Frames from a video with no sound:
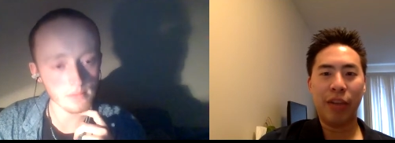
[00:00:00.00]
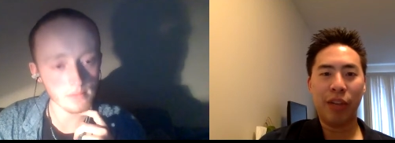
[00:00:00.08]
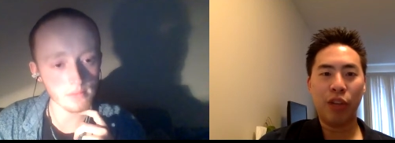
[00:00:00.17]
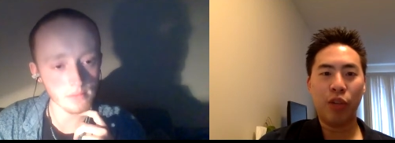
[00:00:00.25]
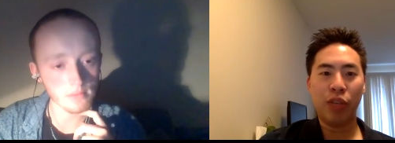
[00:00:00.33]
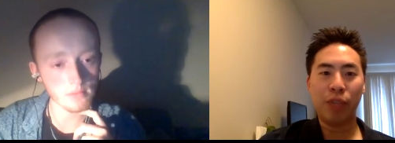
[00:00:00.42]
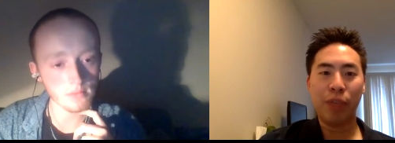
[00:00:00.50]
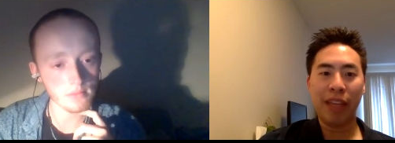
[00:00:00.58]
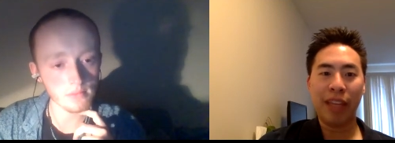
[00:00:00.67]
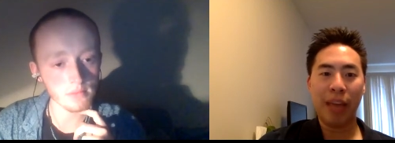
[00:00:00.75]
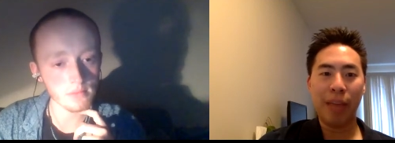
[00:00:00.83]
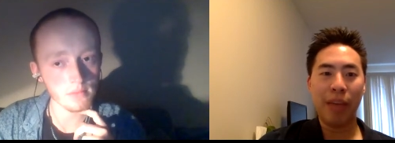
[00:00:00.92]
Speaker 1: you
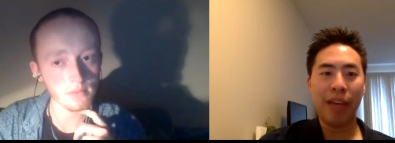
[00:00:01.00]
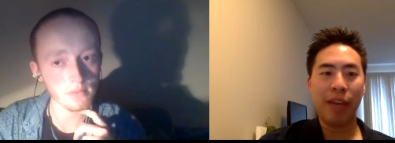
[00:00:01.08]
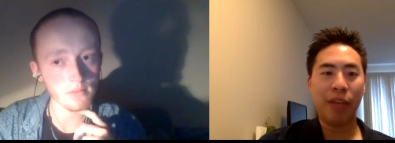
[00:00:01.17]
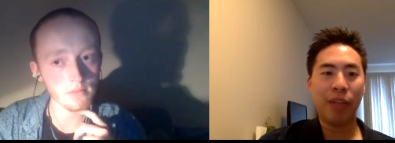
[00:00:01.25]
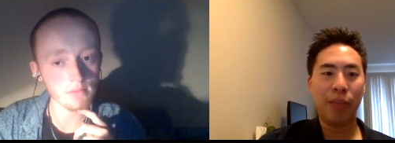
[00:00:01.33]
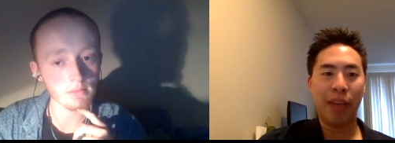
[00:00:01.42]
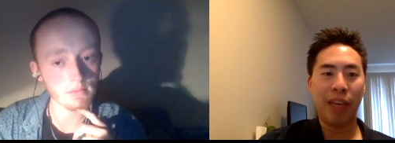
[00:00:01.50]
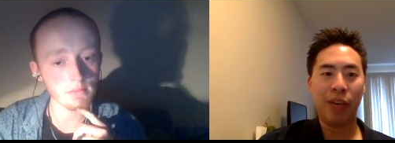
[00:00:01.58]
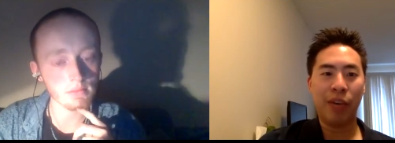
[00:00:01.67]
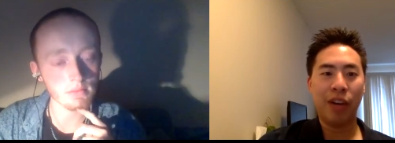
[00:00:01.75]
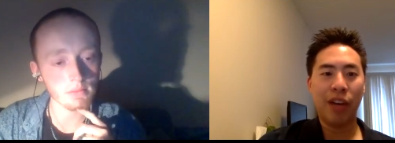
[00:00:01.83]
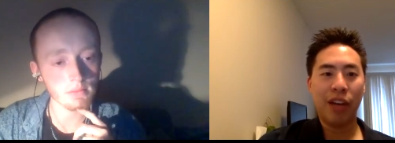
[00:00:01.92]
respect them and they respect
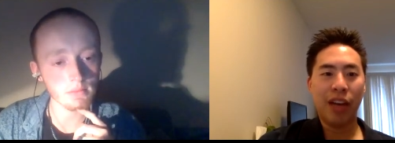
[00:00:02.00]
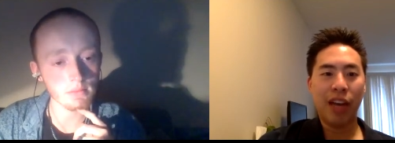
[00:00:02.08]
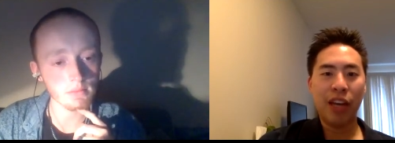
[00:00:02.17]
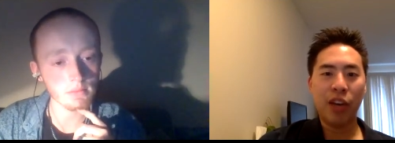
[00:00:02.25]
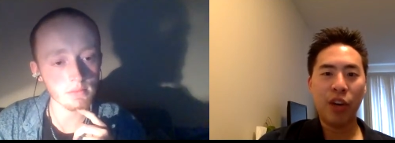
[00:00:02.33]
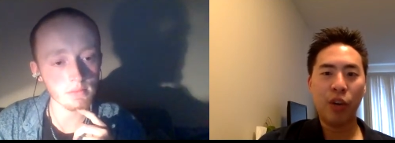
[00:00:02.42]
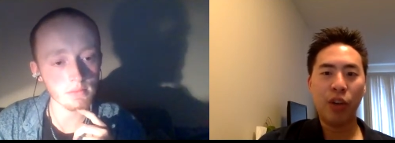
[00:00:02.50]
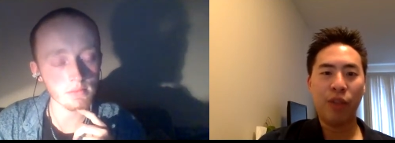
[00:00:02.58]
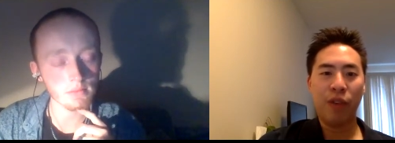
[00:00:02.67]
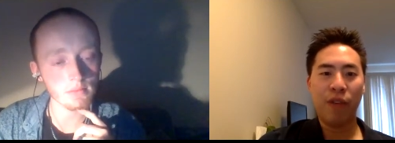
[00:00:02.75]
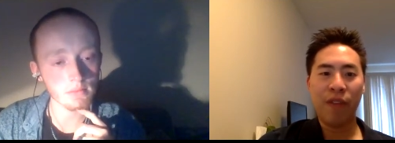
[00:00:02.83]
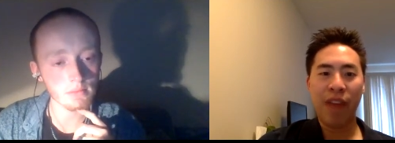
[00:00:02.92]
you. And you know this
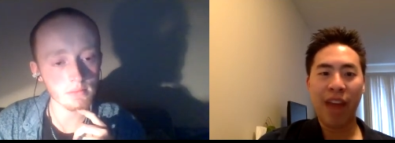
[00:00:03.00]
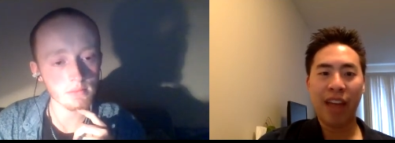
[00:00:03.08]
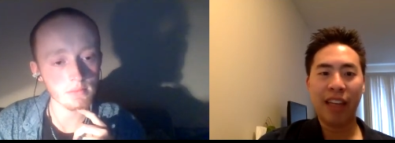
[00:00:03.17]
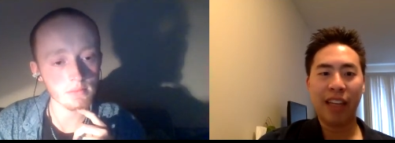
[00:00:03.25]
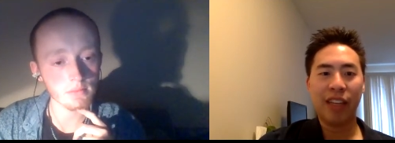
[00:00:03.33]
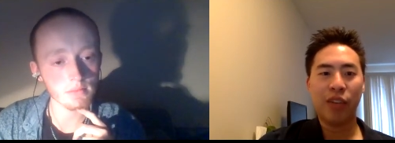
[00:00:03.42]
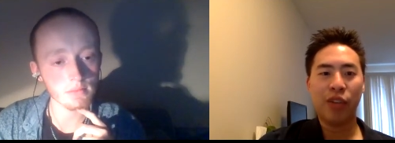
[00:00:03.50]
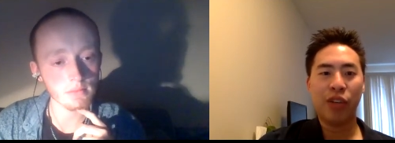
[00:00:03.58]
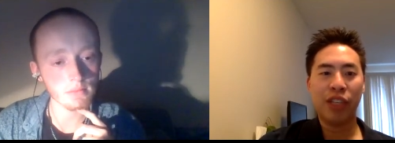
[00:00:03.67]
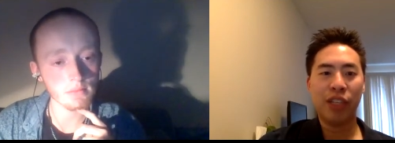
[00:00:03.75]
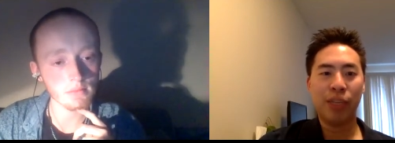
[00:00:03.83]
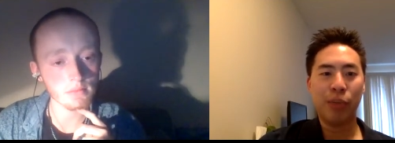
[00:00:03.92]
for a fact that
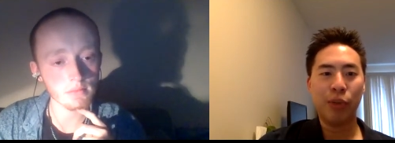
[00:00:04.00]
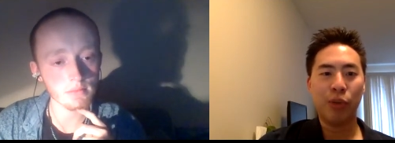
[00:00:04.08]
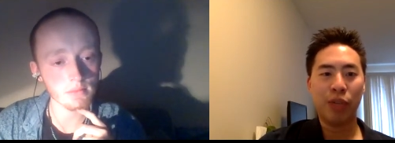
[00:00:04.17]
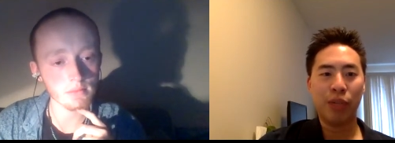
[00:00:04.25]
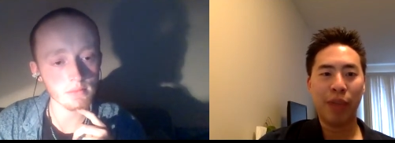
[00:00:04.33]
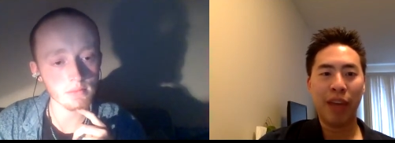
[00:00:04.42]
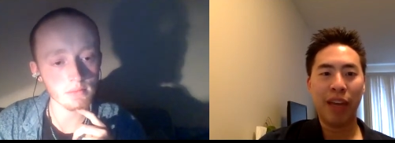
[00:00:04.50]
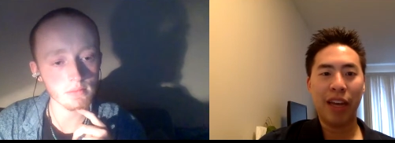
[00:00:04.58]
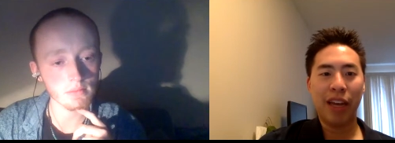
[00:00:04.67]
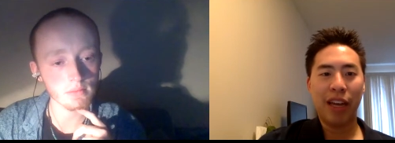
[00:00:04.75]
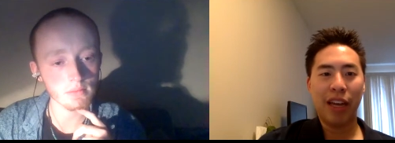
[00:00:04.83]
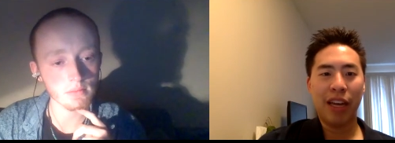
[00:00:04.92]
there's this mutual respect
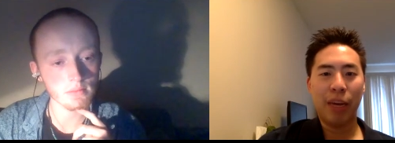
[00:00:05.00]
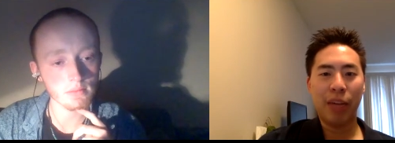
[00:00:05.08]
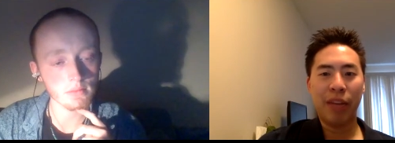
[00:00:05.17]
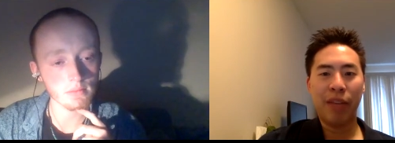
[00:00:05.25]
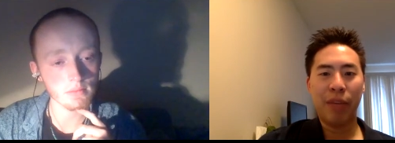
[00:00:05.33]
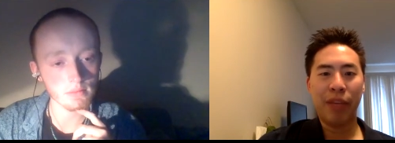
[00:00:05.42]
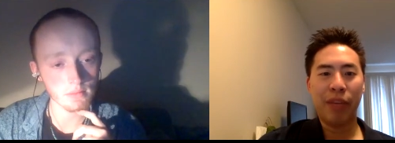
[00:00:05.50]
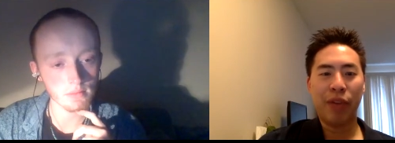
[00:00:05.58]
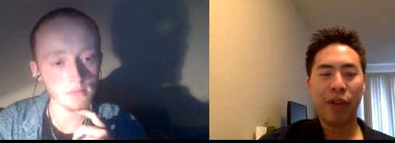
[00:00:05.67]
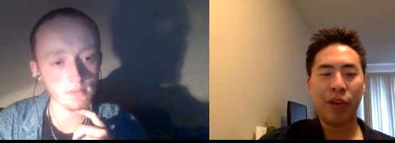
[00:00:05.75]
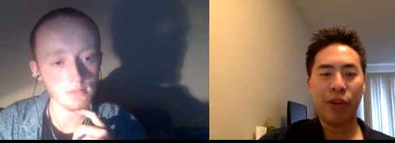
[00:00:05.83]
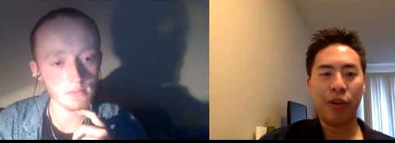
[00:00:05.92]
and they will never
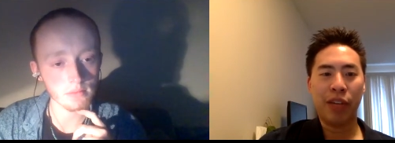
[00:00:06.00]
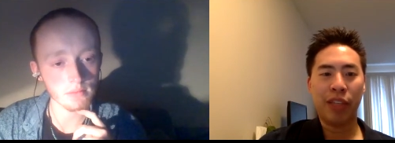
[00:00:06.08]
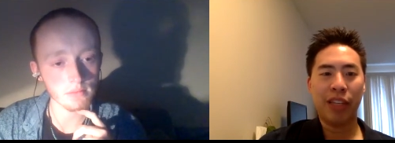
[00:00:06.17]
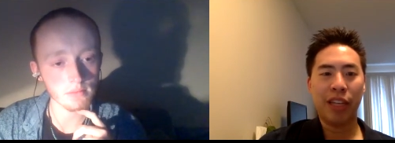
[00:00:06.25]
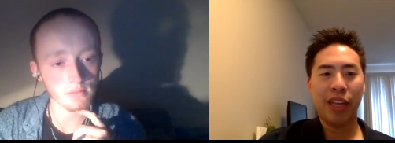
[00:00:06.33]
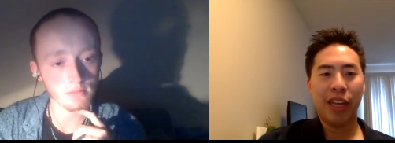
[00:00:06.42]
betray your trust.